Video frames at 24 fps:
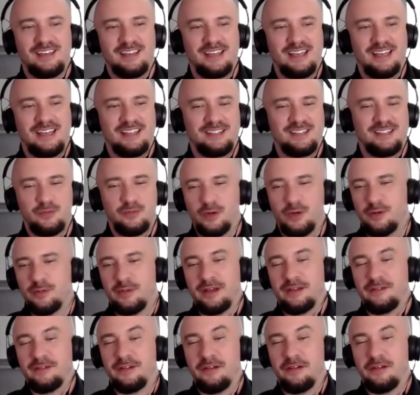And it's one of my
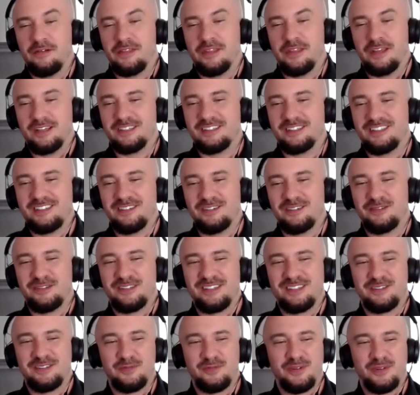favorite things to use
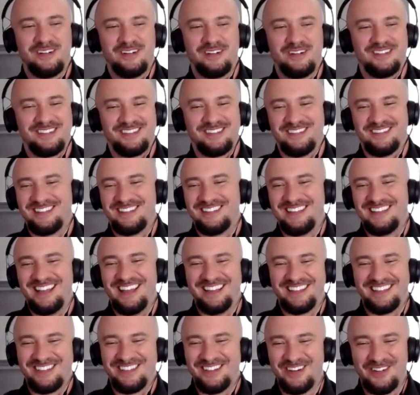as well. So
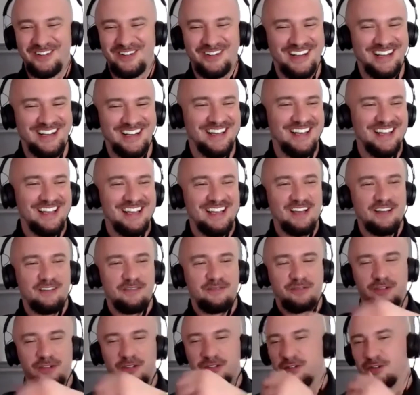
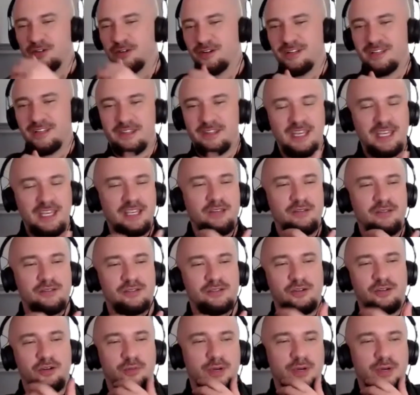for sure. And thank you
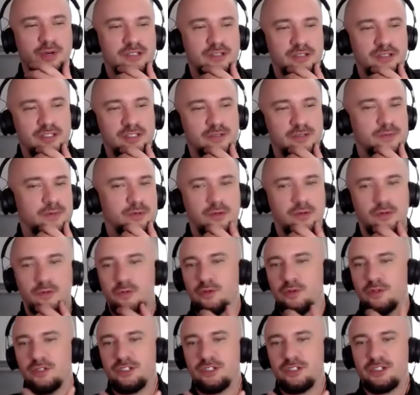so much, Elizabeth, for
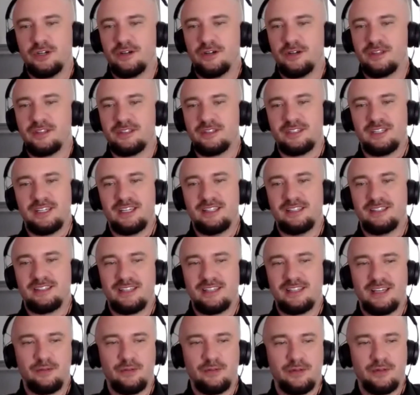really sharing this
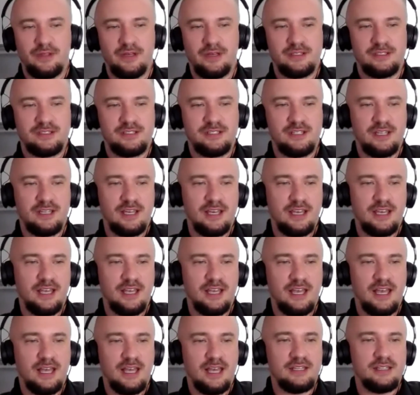insight with us today.
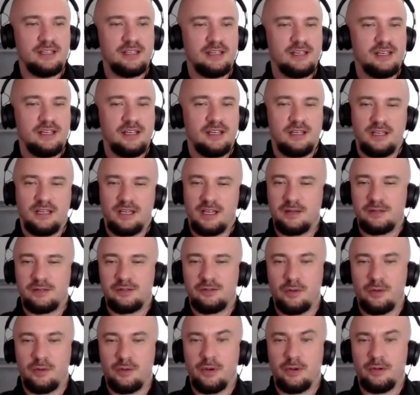And it comes to
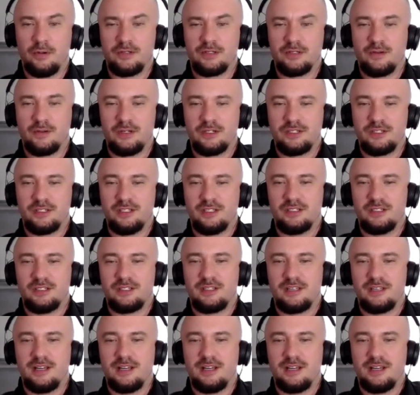our bonus questions